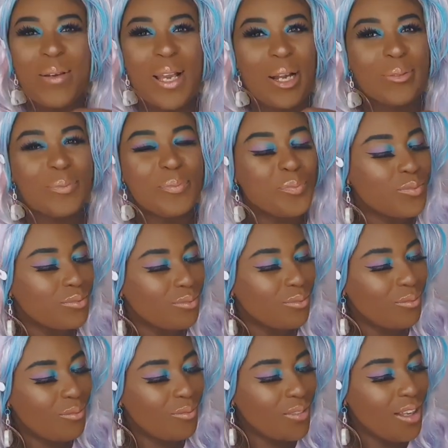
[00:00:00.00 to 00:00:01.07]
we go.
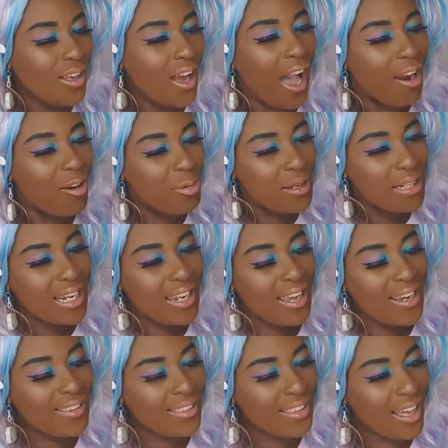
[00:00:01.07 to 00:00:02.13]
I really
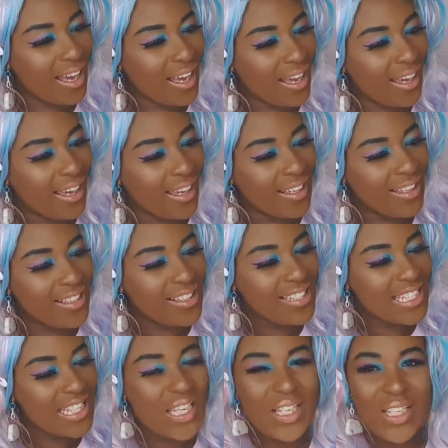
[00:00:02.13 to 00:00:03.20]
like that.
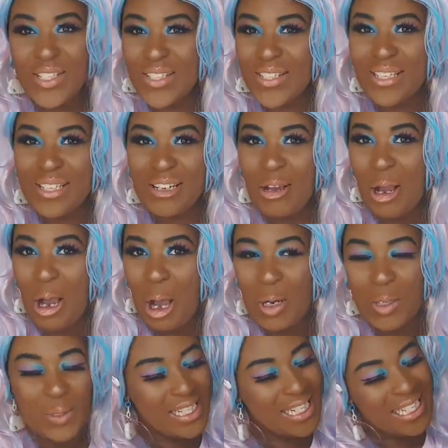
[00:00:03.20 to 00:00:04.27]
So you can just, you know,
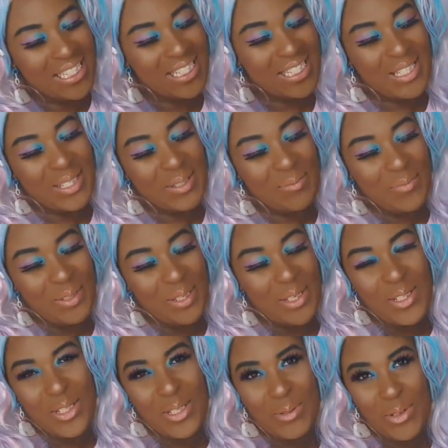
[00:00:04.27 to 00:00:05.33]
hold it and just
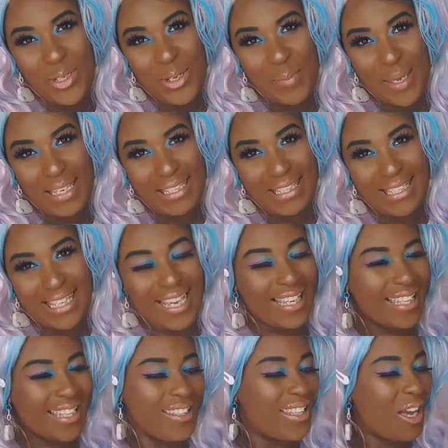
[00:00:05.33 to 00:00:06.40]
do all your
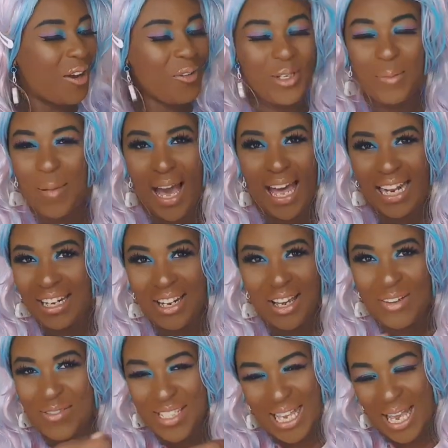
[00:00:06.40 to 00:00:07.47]
mixing, get all your palette
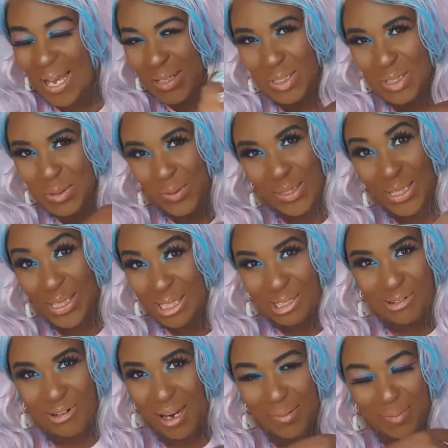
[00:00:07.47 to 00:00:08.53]
knives out and do all your
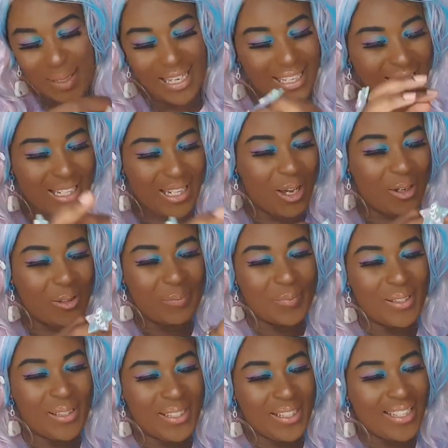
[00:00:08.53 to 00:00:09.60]
scraping, you know,
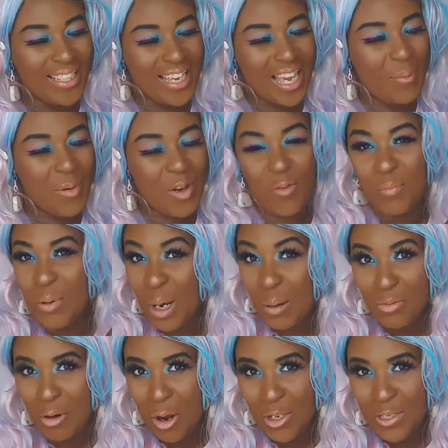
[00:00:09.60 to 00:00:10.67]
get a bit of
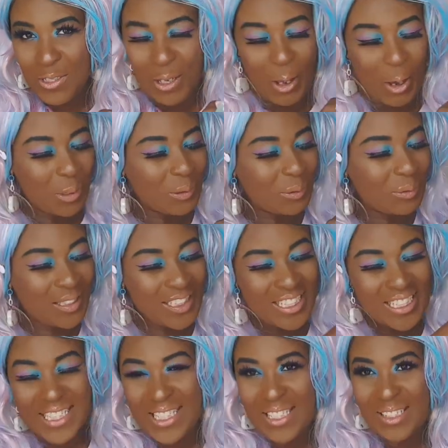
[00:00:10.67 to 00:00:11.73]
Bob Ross on and
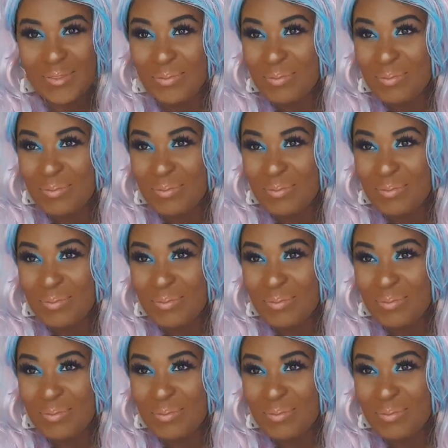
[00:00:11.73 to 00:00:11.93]
just